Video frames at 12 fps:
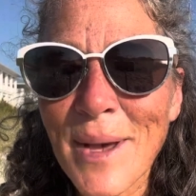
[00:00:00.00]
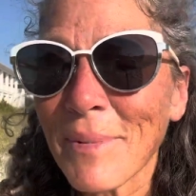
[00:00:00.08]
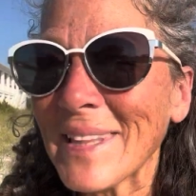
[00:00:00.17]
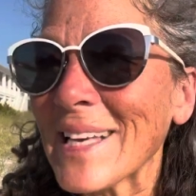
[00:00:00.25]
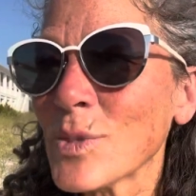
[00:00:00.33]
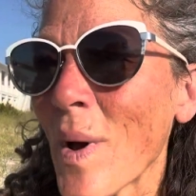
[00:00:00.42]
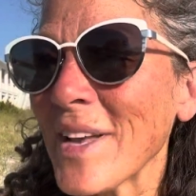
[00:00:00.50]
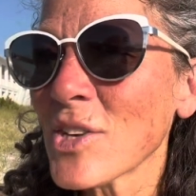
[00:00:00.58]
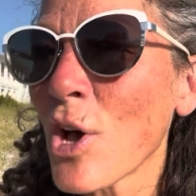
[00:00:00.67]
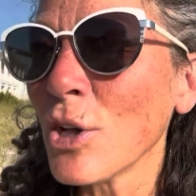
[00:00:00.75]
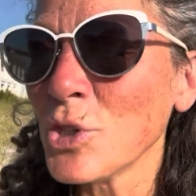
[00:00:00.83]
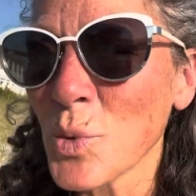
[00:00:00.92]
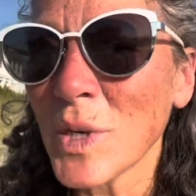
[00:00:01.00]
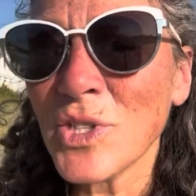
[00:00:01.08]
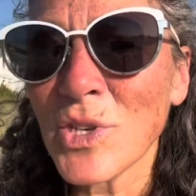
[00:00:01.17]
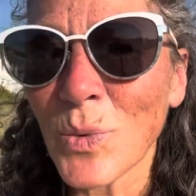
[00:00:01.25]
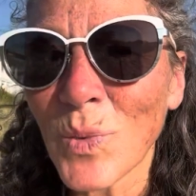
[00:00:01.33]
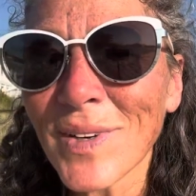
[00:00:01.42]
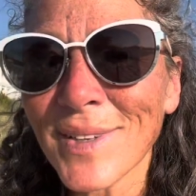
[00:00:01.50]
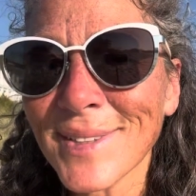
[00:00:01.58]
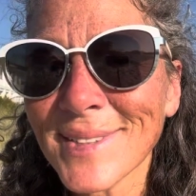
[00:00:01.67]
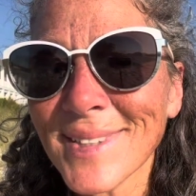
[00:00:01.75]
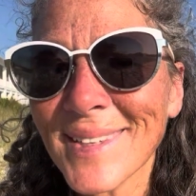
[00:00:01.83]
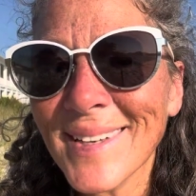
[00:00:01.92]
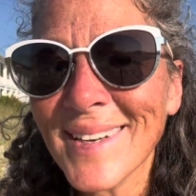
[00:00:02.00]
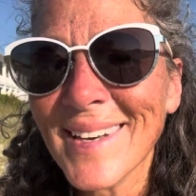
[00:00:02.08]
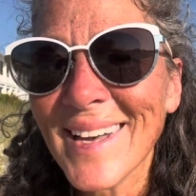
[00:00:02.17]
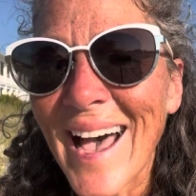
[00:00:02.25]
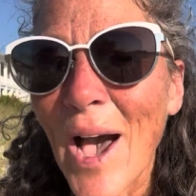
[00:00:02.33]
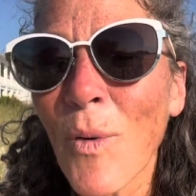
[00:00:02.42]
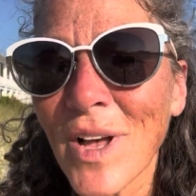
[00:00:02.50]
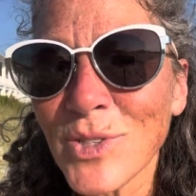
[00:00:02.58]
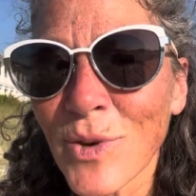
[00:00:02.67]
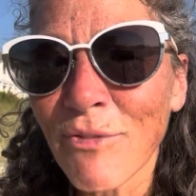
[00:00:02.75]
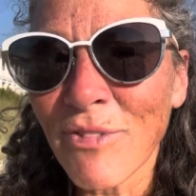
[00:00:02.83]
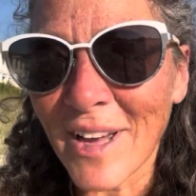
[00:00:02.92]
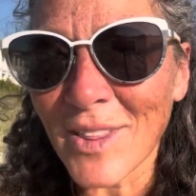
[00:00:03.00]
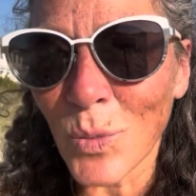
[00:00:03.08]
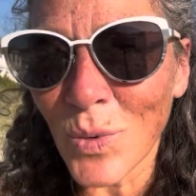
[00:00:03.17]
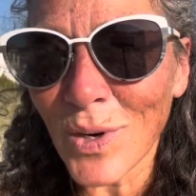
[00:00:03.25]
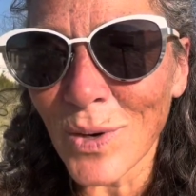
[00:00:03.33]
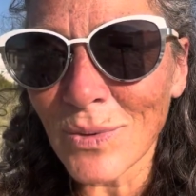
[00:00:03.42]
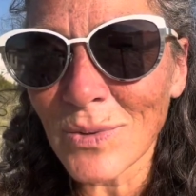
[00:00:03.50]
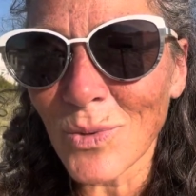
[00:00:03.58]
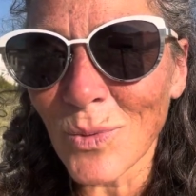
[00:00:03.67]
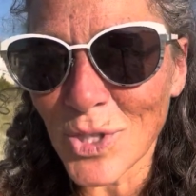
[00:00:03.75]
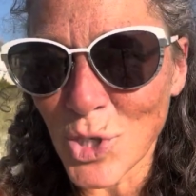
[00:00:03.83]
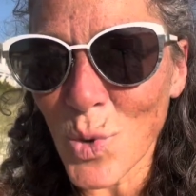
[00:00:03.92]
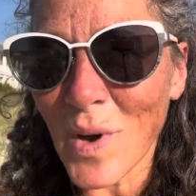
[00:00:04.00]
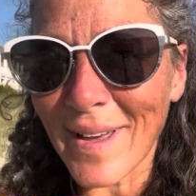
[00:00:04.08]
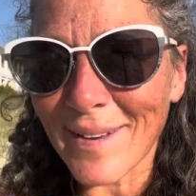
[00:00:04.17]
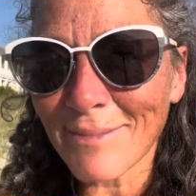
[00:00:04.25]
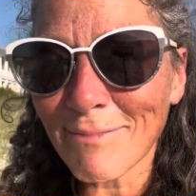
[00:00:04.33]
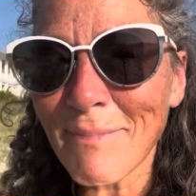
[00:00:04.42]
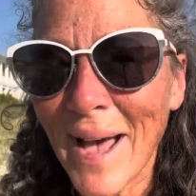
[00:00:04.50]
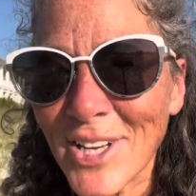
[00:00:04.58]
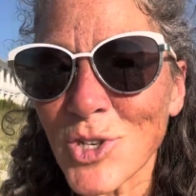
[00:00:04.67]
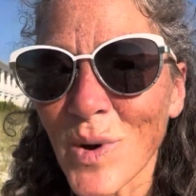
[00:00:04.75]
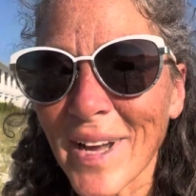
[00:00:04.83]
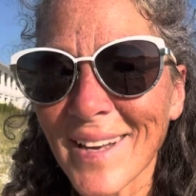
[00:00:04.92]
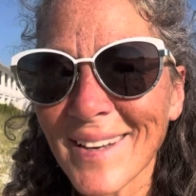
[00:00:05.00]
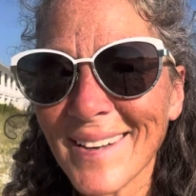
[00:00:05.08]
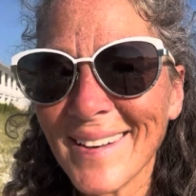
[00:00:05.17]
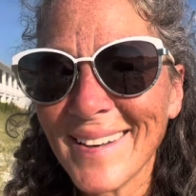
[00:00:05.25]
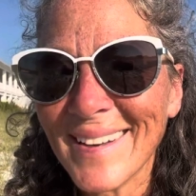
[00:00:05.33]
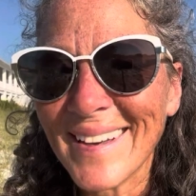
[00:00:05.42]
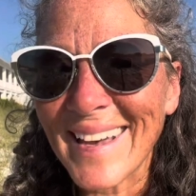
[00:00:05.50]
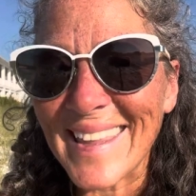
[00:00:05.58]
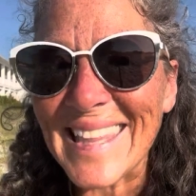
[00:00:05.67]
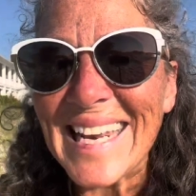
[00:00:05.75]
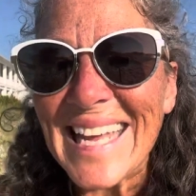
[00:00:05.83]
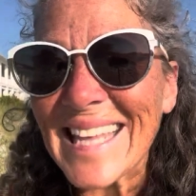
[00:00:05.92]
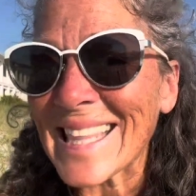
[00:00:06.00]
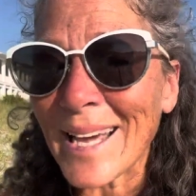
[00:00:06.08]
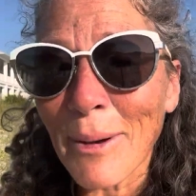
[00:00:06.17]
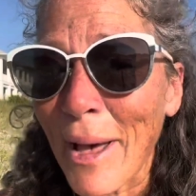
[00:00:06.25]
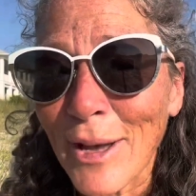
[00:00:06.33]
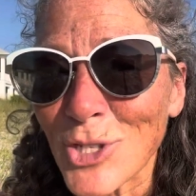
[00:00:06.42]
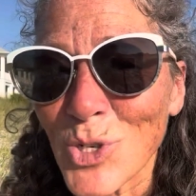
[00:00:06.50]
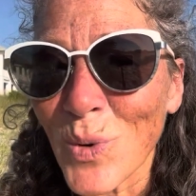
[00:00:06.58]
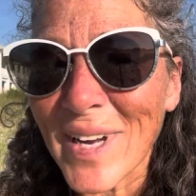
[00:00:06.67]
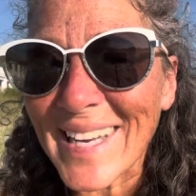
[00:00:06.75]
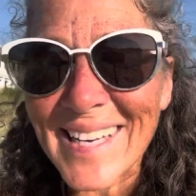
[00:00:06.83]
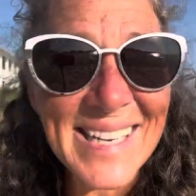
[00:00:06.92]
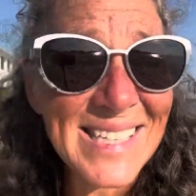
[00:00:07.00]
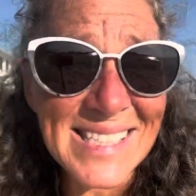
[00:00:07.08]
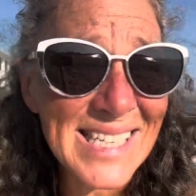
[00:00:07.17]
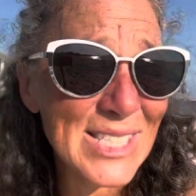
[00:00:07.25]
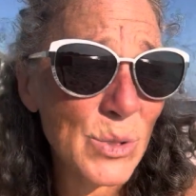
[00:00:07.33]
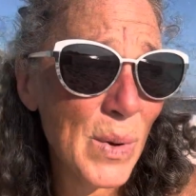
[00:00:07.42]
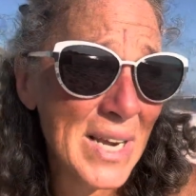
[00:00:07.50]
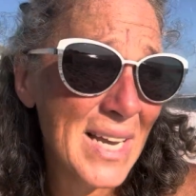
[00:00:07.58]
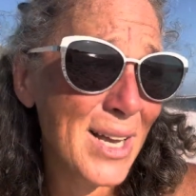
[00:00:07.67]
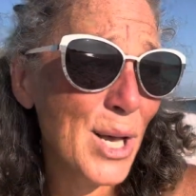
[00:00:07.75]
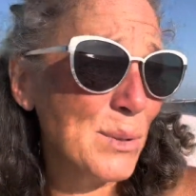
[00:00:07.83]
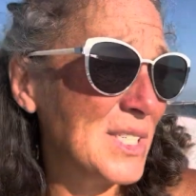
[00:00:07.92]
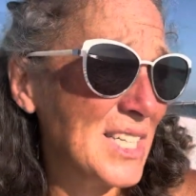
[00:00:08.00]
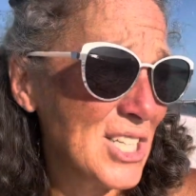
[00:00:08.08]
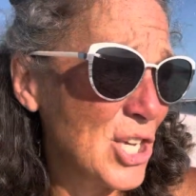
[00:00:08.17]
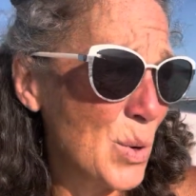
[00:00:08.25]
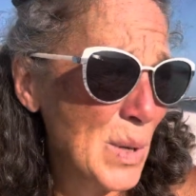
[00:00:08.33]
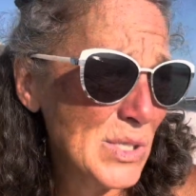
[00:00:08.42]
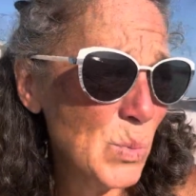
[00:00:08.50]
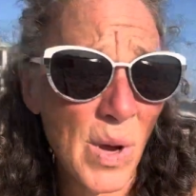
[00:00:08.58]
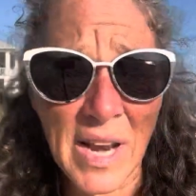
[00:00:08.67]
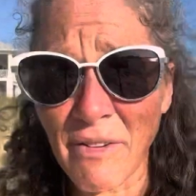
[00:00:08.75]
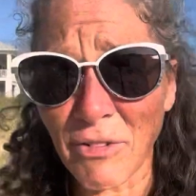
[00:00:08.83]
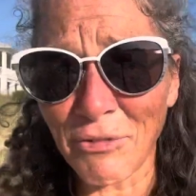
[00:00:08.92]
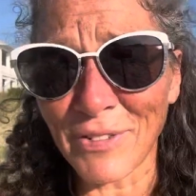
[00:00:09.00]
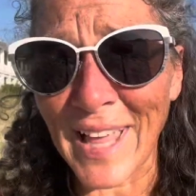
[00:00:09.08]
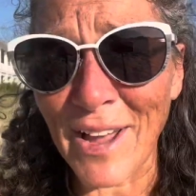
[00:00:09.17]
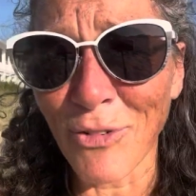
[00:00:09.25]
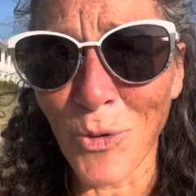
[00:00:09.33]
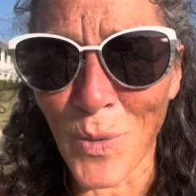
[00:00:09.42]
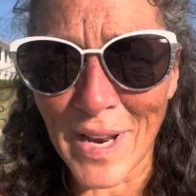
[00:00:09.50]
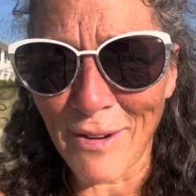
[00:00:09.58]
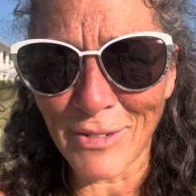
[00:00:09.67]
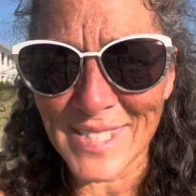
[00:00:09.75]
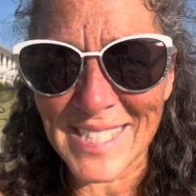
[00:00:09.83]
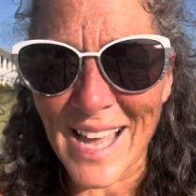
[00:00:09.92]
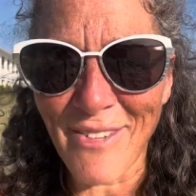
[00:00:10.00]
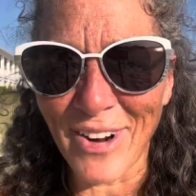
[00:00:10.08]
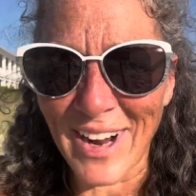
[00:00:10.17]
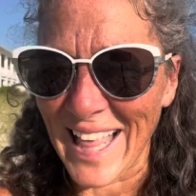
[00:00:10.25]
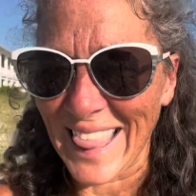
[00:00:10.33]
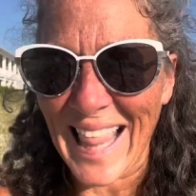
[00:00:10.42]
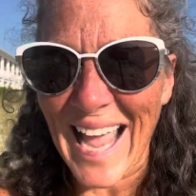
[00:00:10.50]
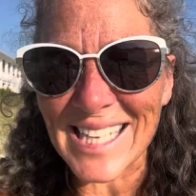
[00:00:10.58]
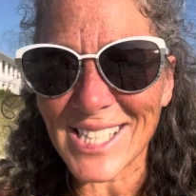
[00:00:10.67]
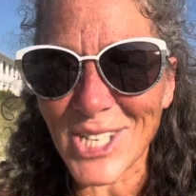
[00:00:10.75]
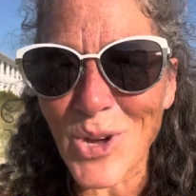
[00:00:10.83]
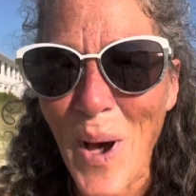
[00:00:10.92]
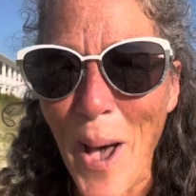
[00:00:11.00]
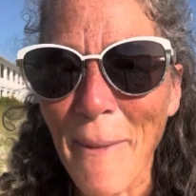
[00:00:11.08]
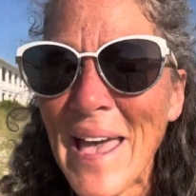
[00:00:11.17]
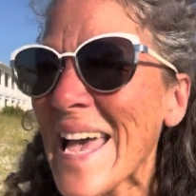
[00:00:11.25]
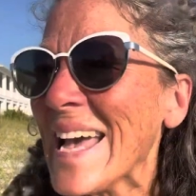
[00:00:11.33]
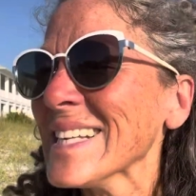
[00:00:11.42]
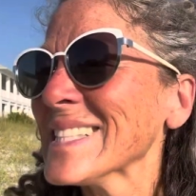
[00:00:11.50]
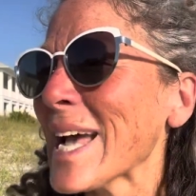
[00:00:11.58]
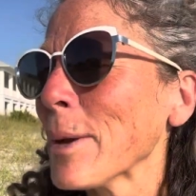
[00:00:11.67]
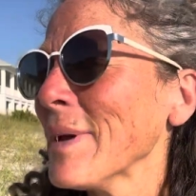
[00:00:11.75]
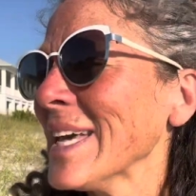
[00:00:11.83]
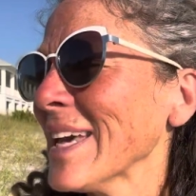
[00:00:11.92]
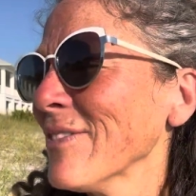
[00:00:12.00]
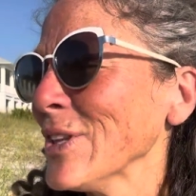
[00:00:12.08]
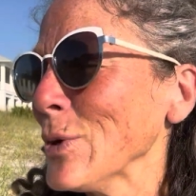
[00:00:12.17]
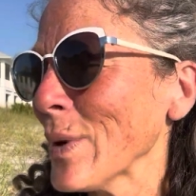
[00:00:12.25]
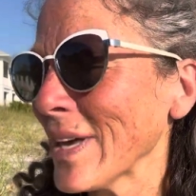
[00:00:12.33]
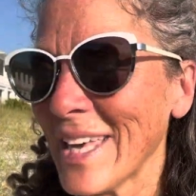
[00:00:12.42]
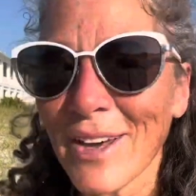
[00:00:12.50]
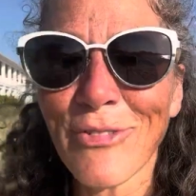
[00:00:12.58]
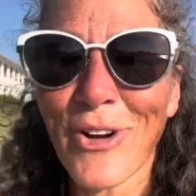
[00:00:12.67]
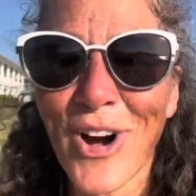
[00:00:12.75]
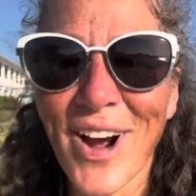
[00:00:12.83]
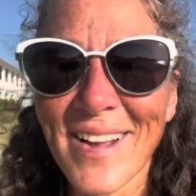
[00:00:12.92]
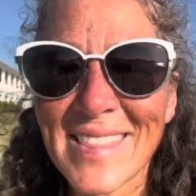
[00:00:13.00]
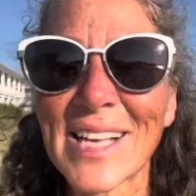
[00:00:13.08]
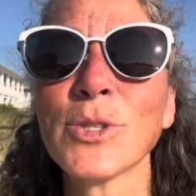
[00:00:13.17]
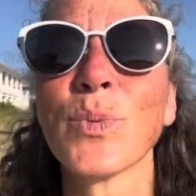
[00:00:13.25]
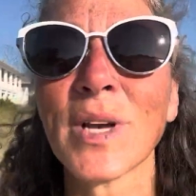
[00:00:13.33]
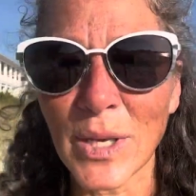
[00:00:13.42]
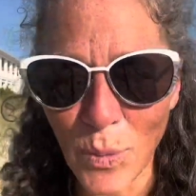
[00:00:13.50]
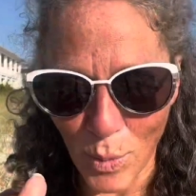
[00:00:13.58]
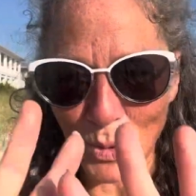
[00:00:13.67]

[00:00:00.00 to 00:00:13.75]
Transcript: But that's why it's called joy to the world. I wanted to infect the world with joy, my joy, and the neat thing about joy is, is when it comes into you, it's whatever flavor, whatever savor lights you up. It's like me giving you a gift card. That's really what